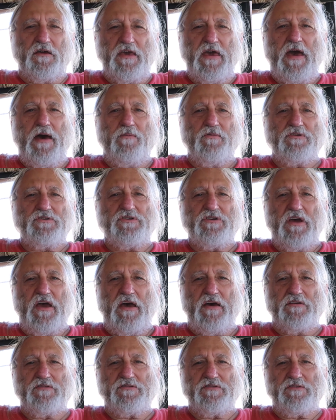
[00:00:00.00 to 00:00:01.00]
cabin
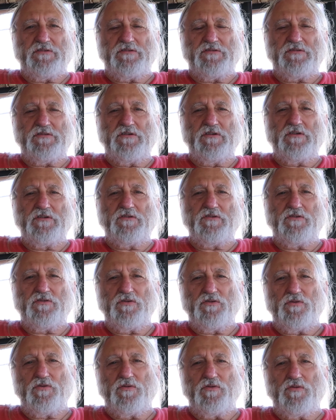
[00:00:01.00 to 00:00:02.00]
chassis
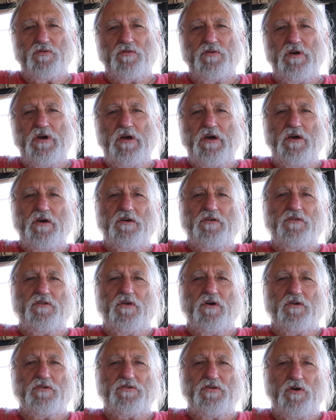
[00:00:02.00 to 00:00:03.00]
to
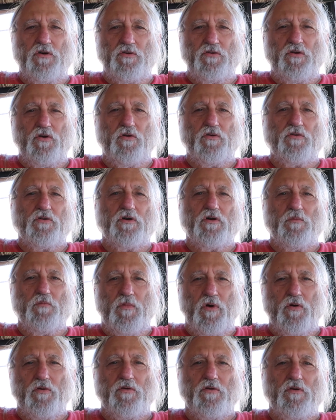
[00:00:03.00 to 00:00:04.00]
the Toyota
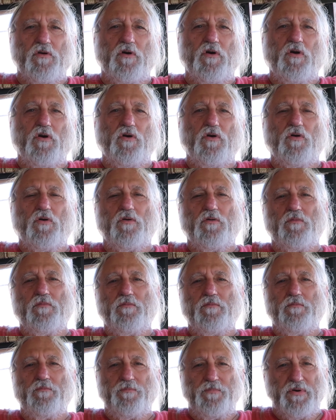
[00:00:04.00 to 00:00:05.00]

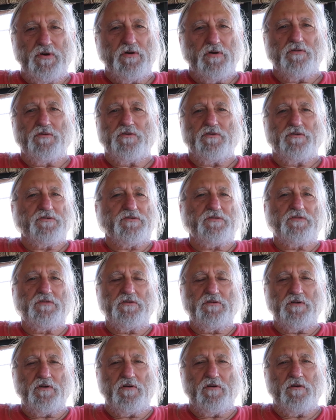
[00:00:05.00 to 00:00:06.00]
motorhome builders
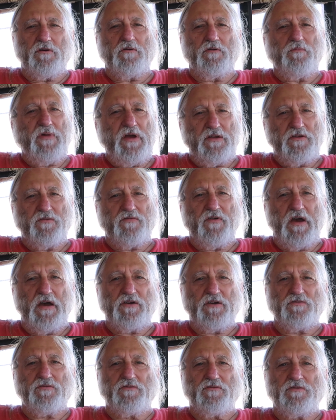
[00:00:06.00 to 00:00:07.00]
or
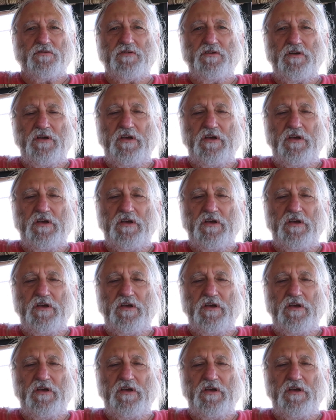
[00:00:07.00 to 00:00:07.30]
manufacturers,